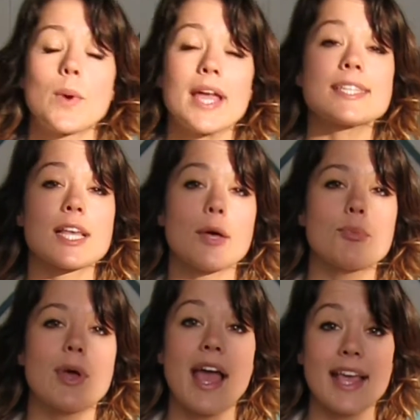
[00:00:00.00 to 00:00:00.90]
wakes up
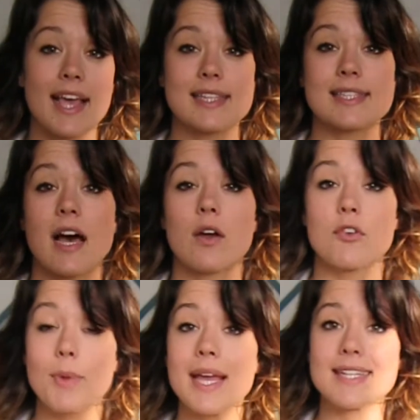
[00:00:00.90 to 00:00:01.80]
and gets out
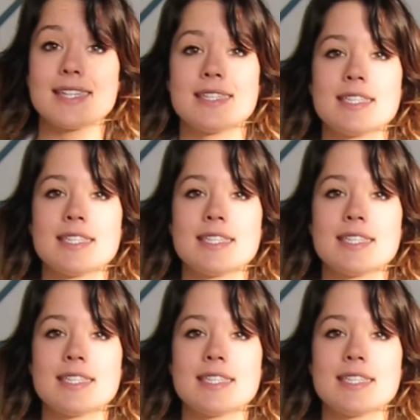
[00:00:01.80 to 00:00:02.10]
of bed,